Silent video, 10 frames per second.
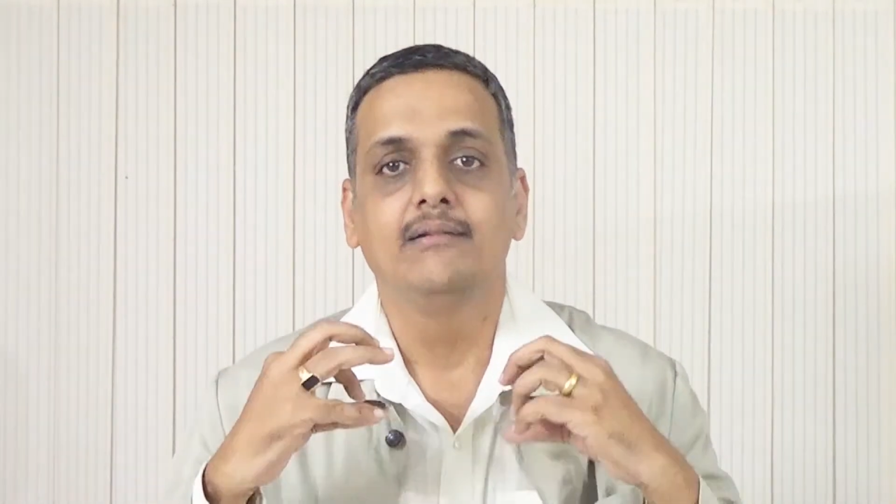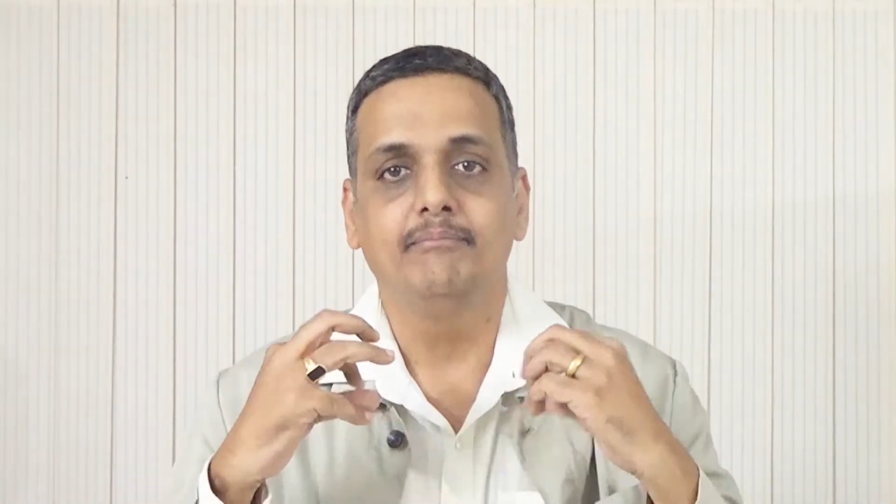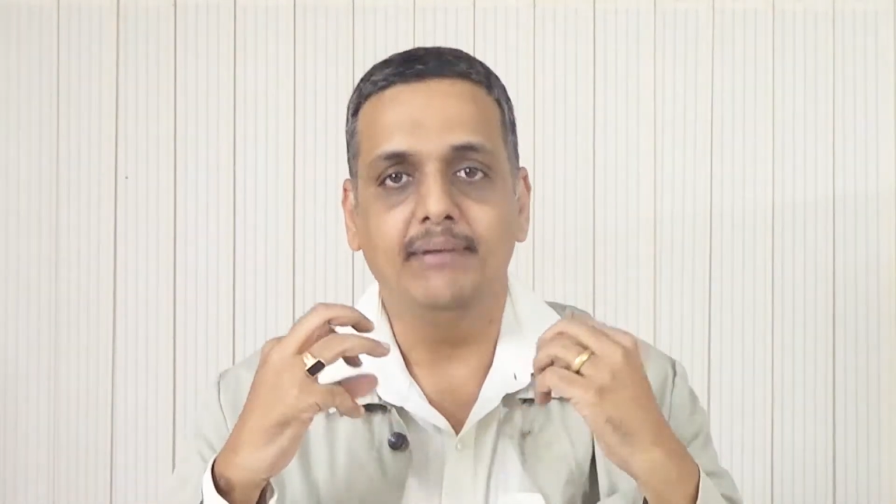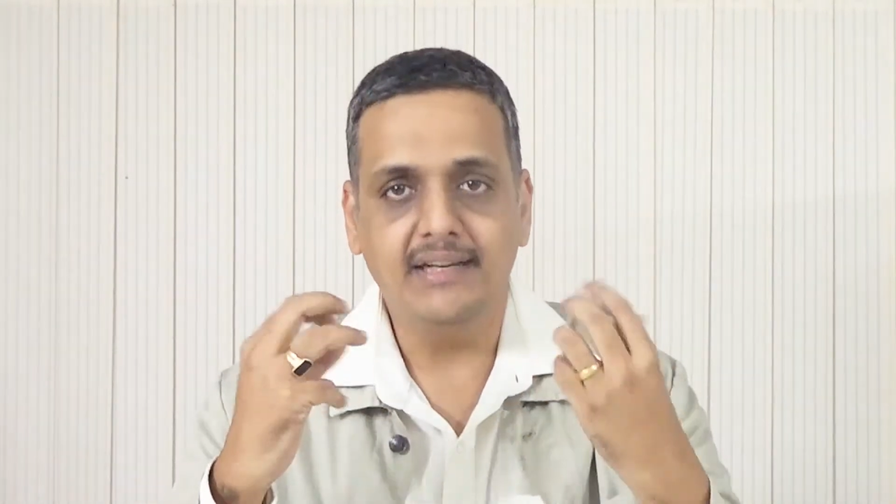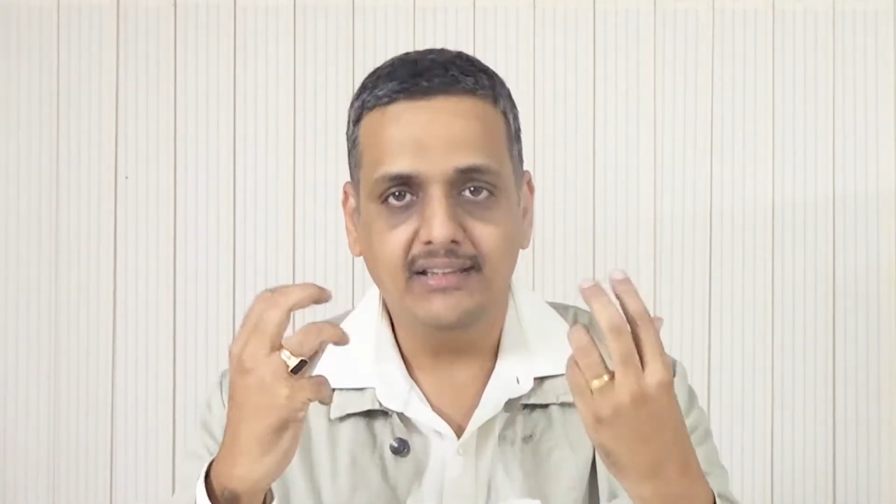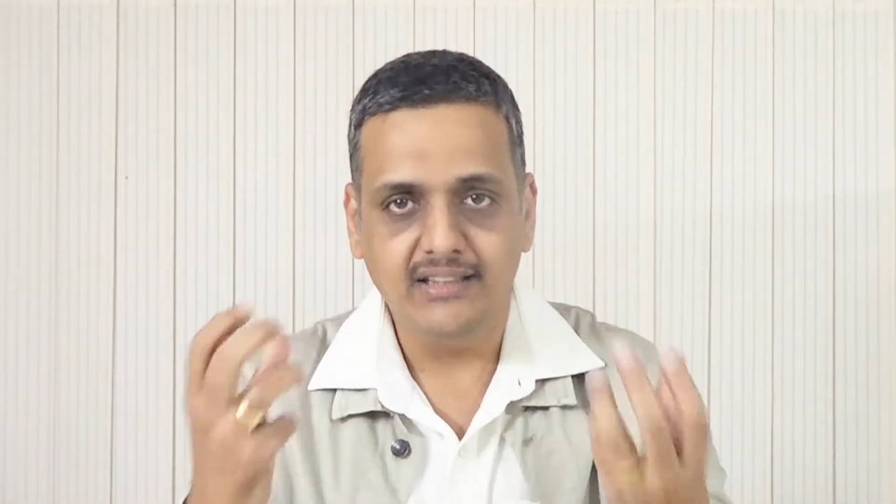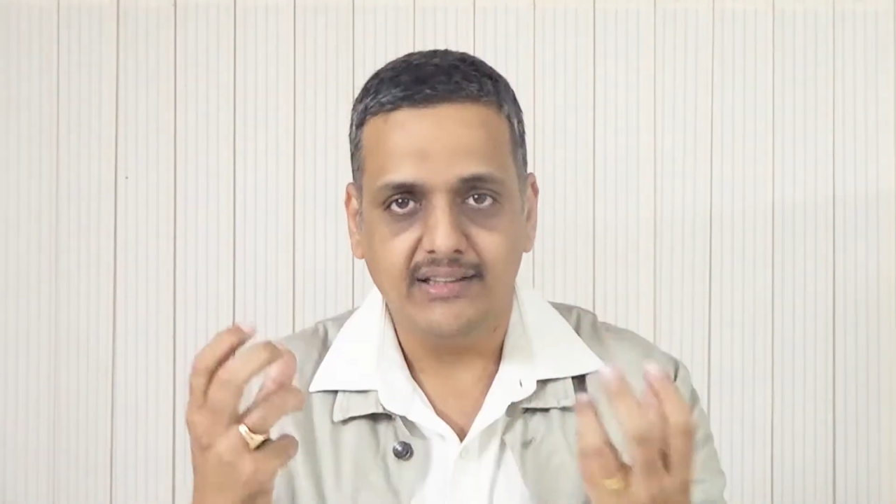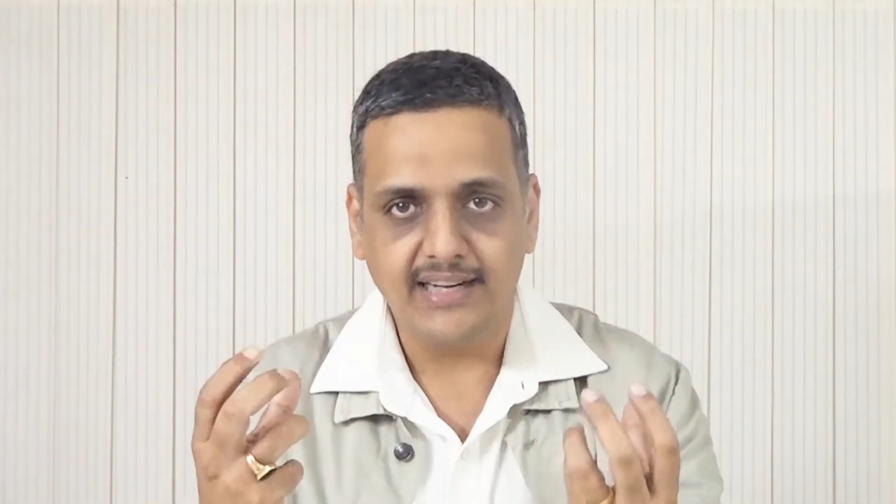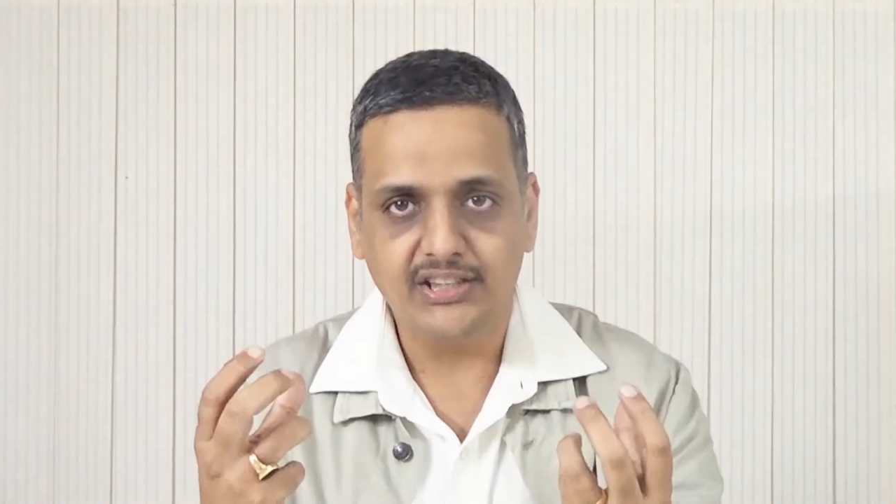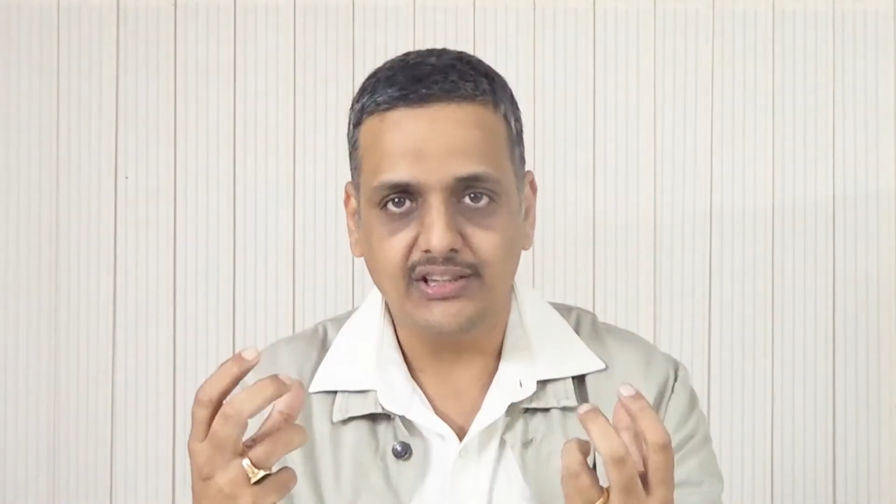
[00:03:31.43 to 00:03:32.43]
make the
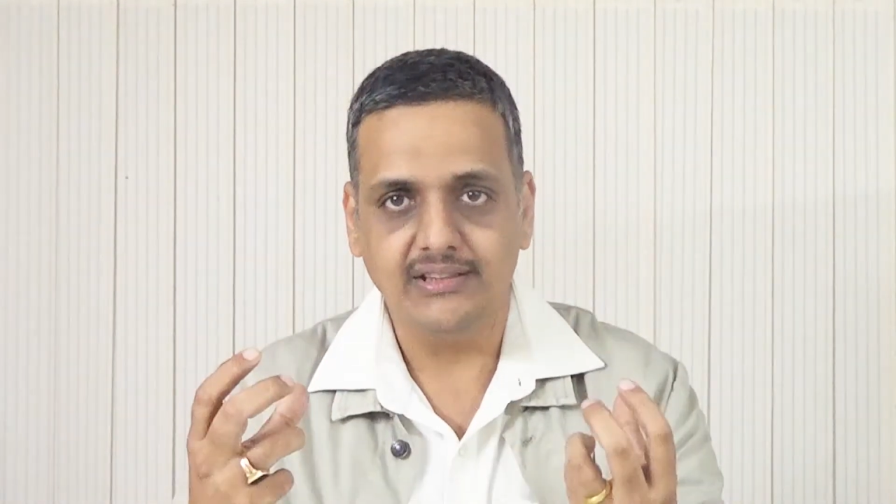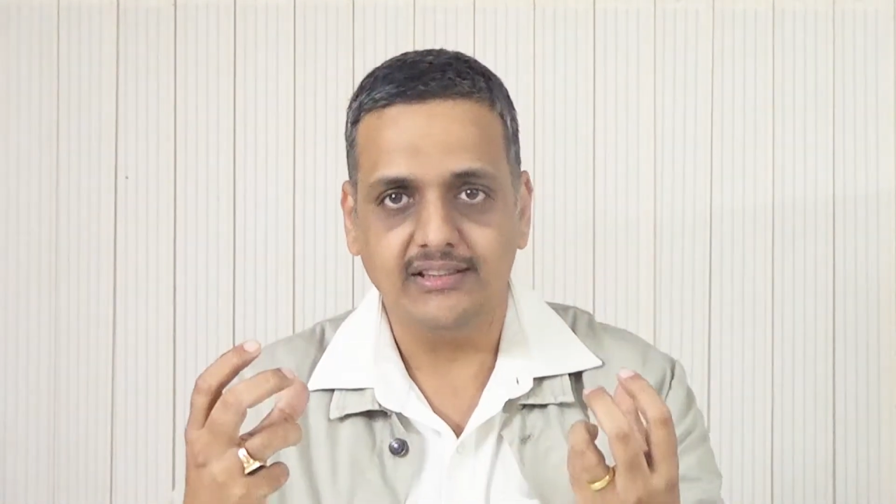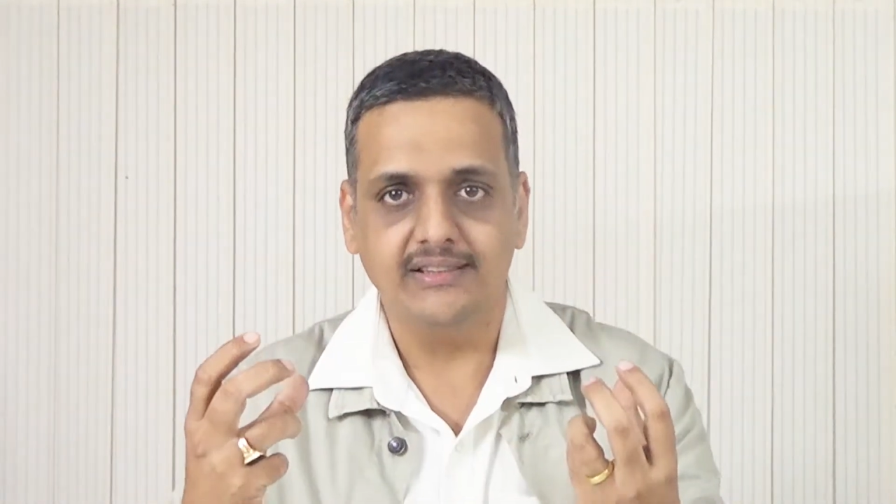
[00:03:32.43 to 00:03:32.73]
corrections in